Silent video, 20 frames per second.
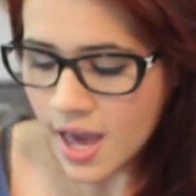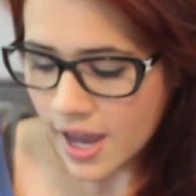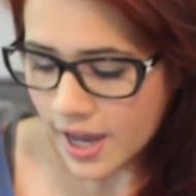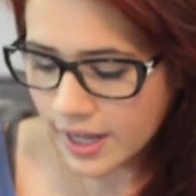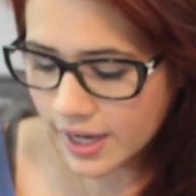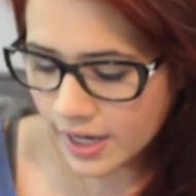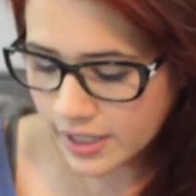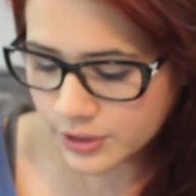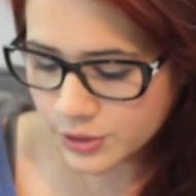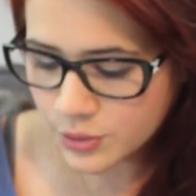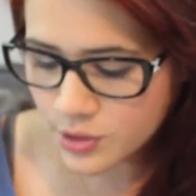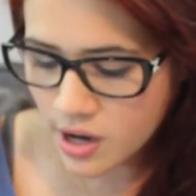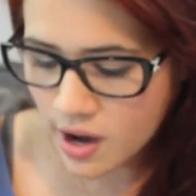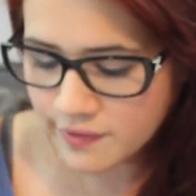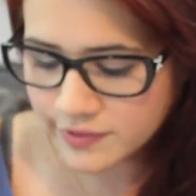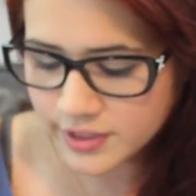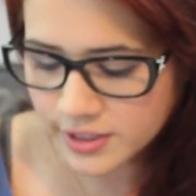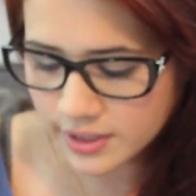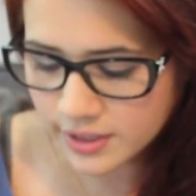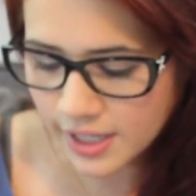And I do
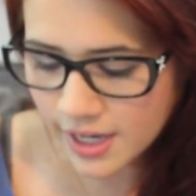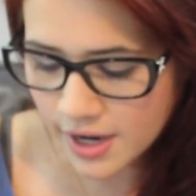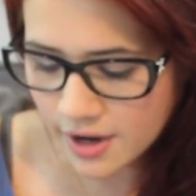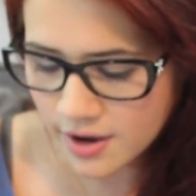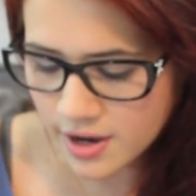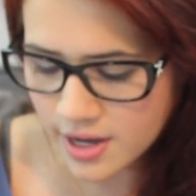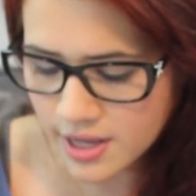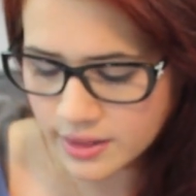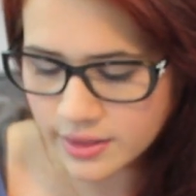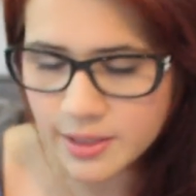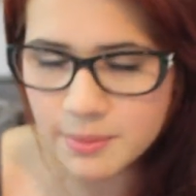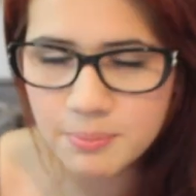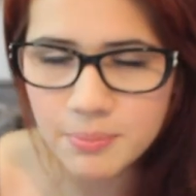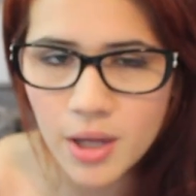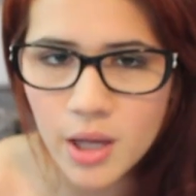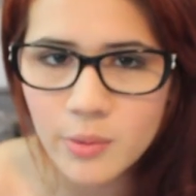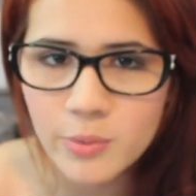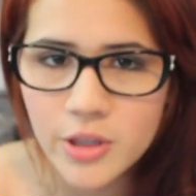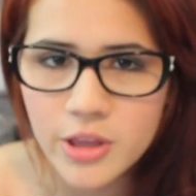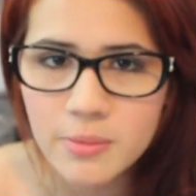have to carry lip
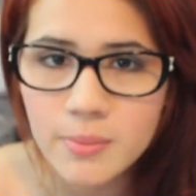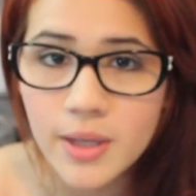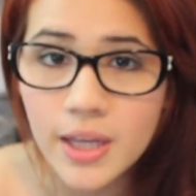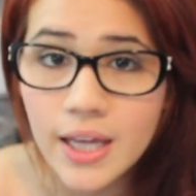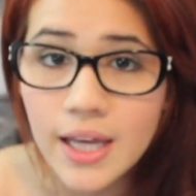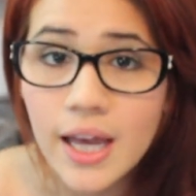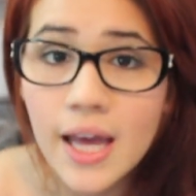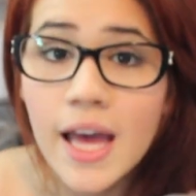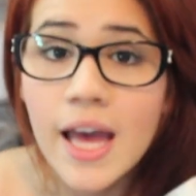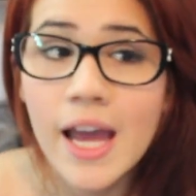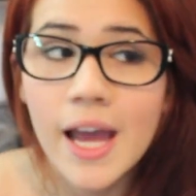balm with me.